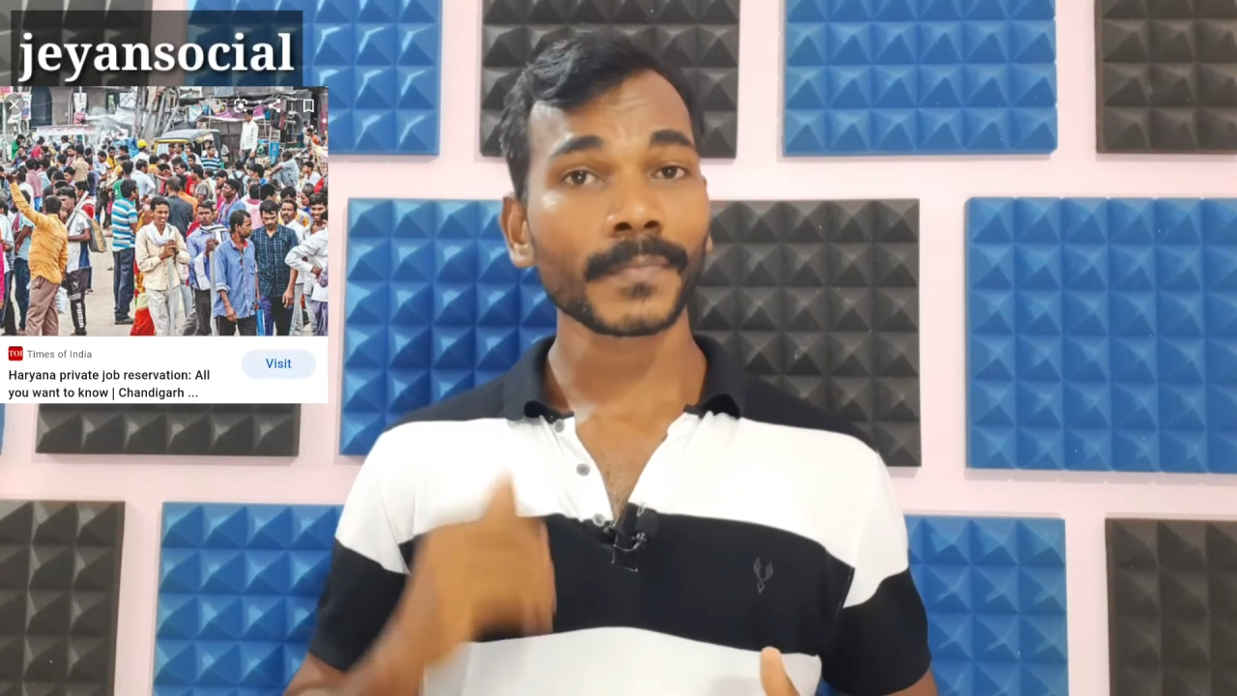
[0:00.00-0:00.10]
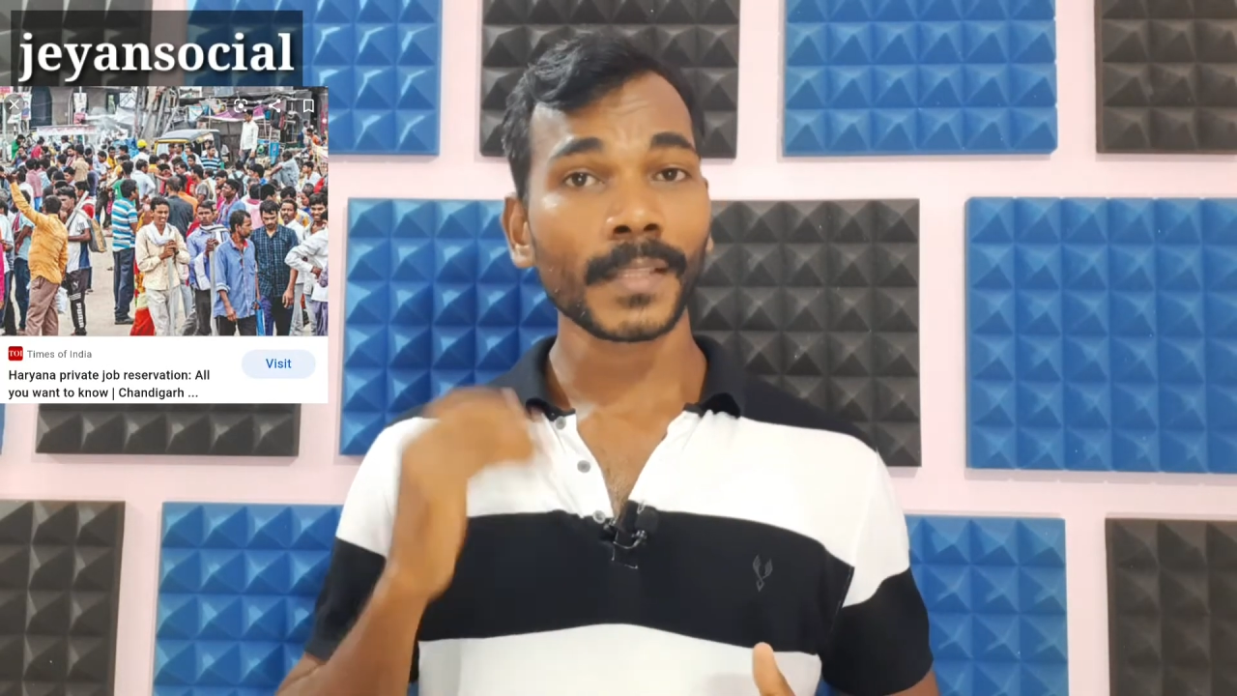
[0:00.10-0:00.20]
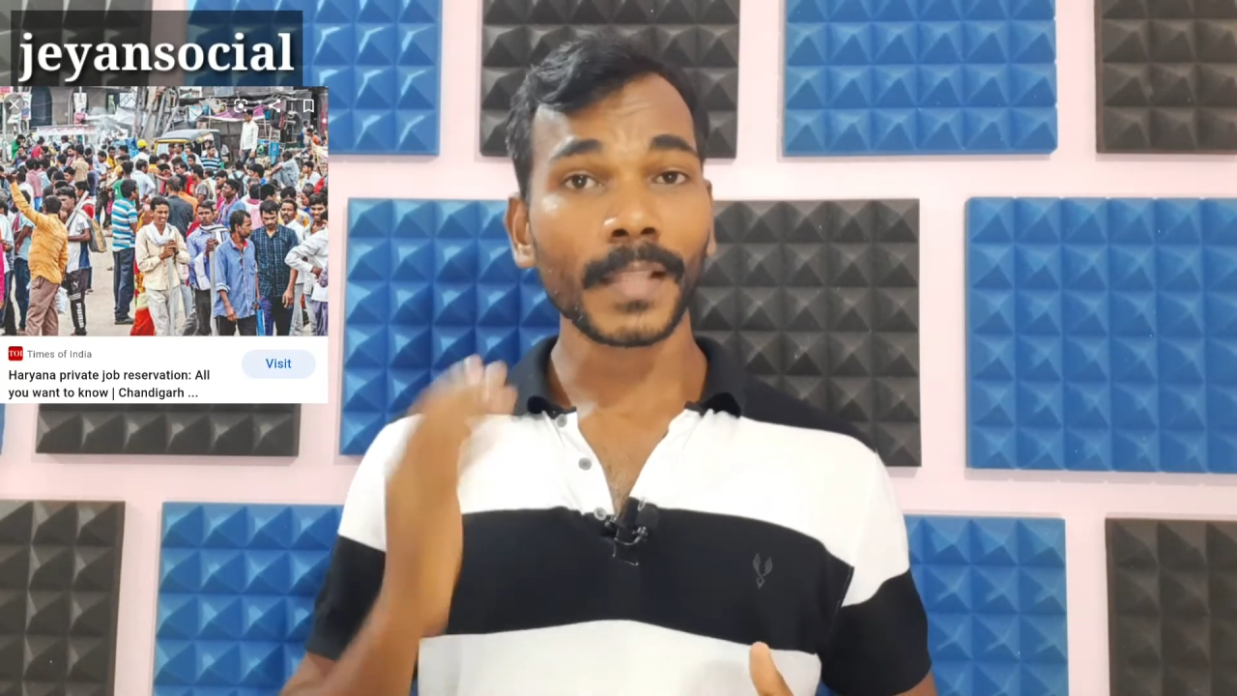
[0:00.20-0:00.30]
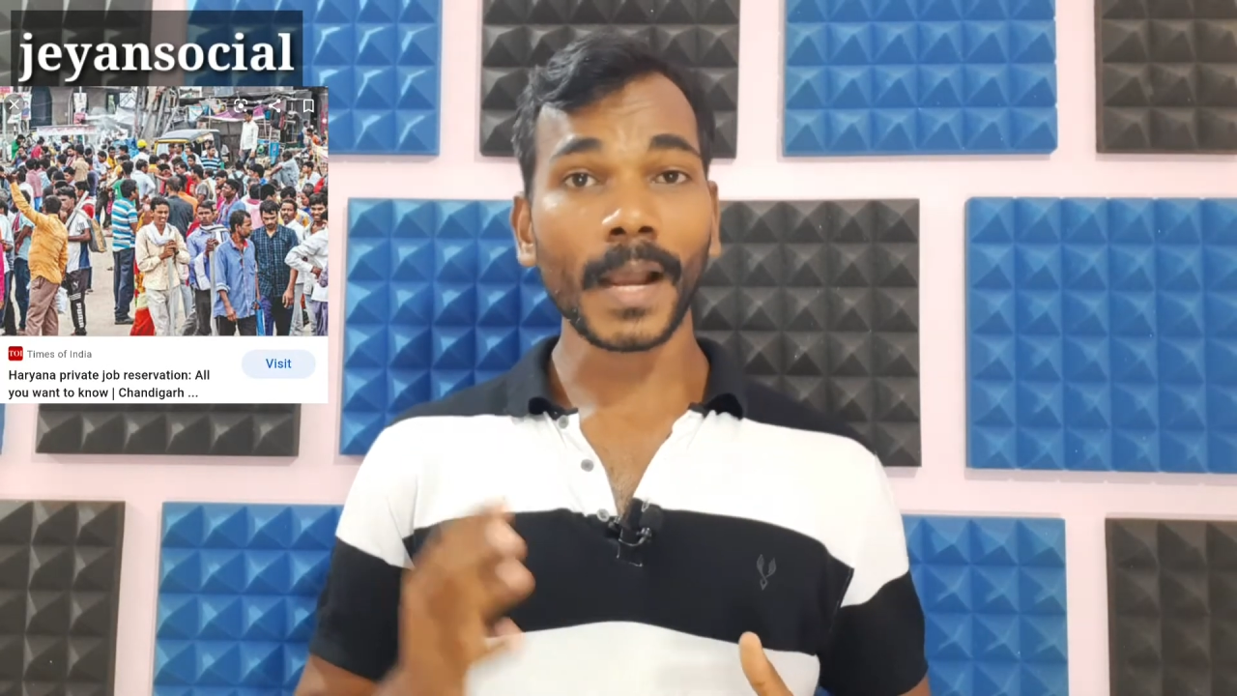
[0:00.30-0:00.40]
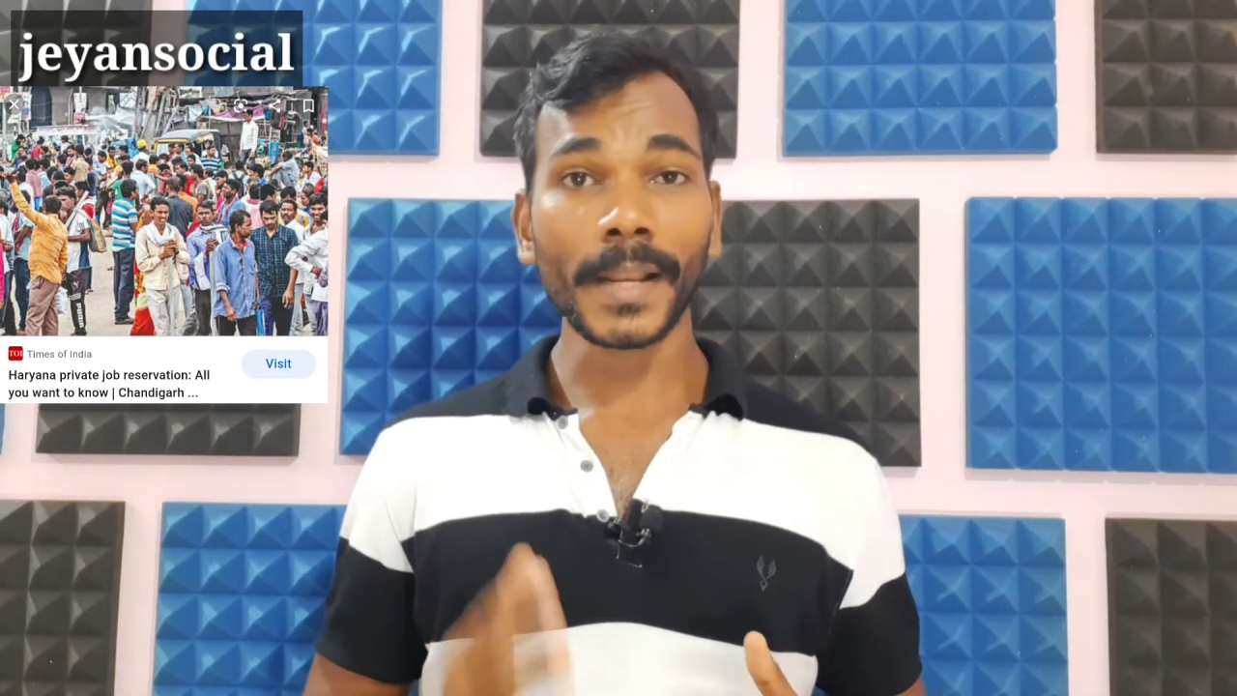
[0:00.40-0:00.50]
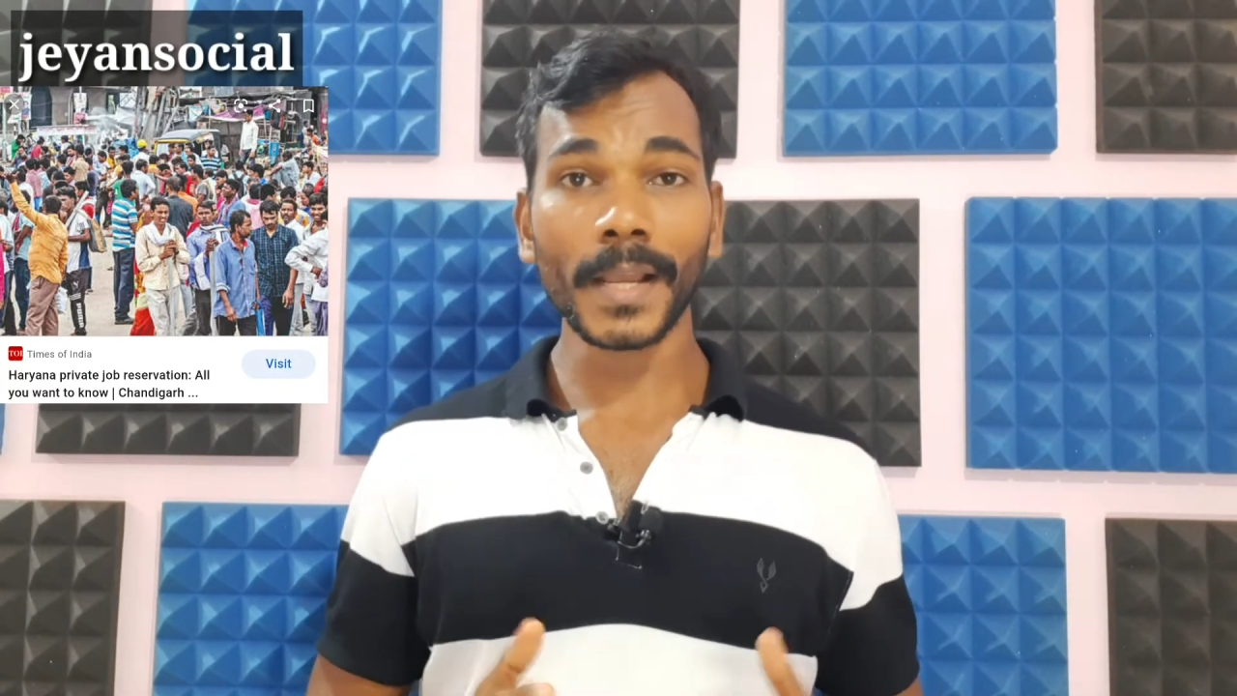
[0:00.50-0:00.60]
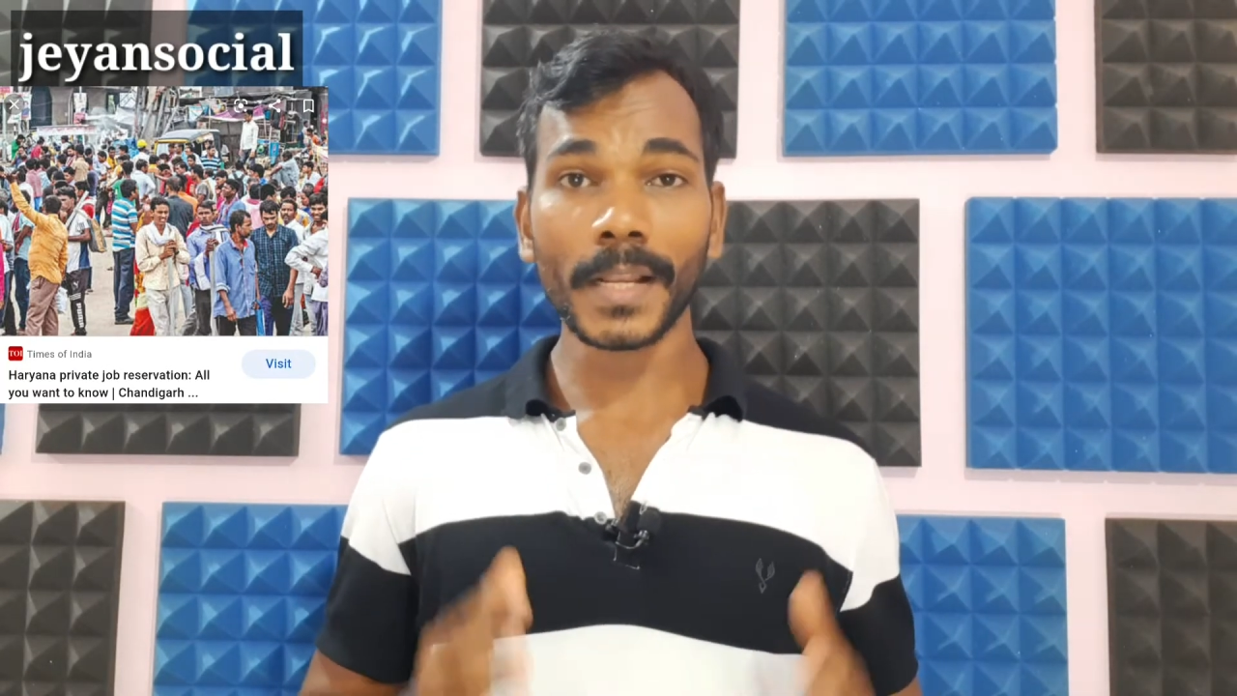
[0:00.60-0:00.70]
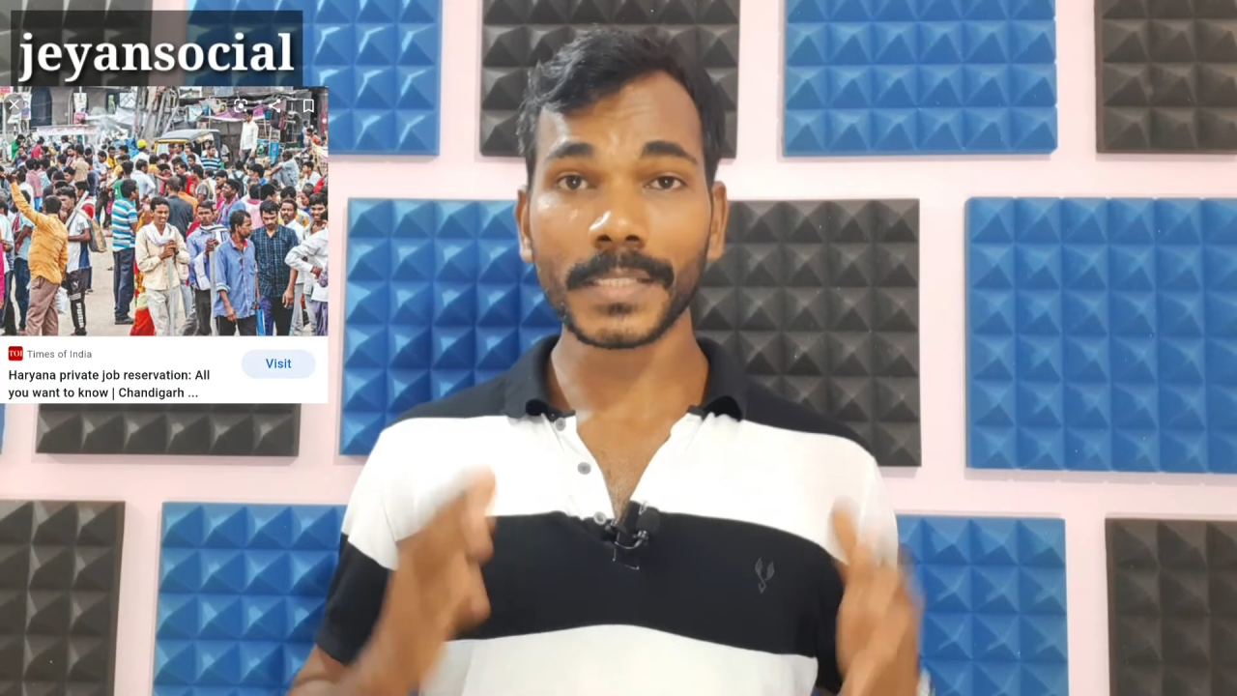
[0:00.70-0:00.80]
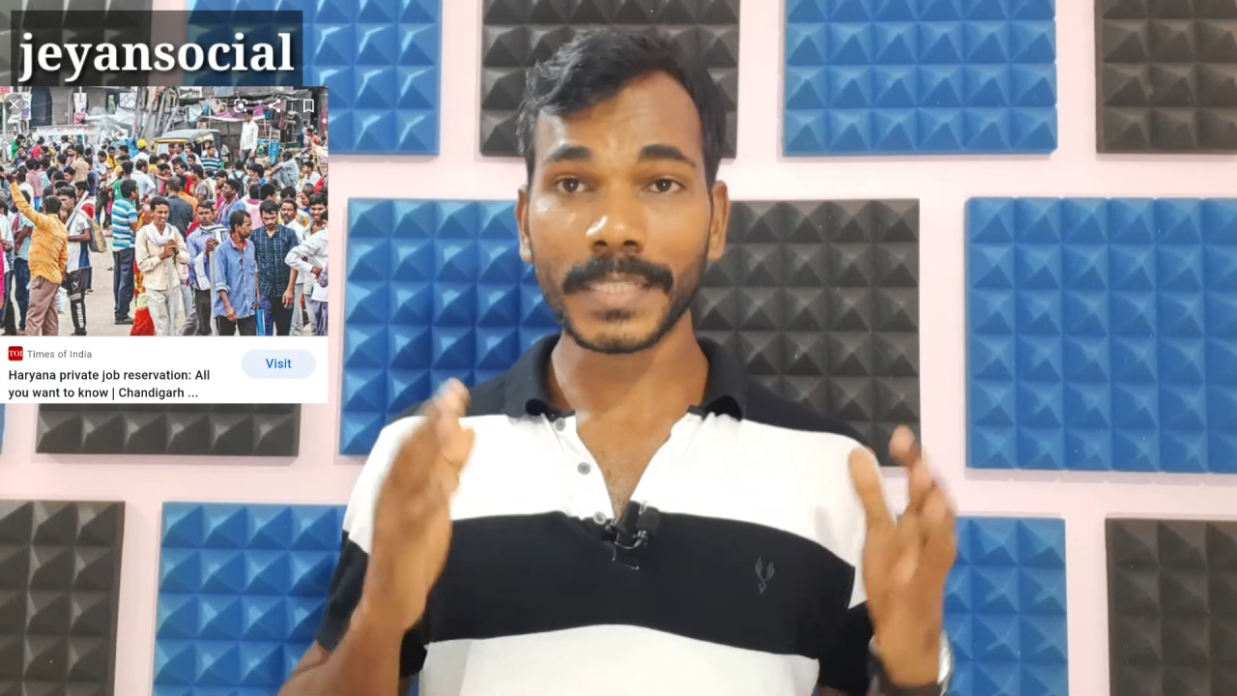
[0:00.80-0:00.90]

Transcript: the Haryana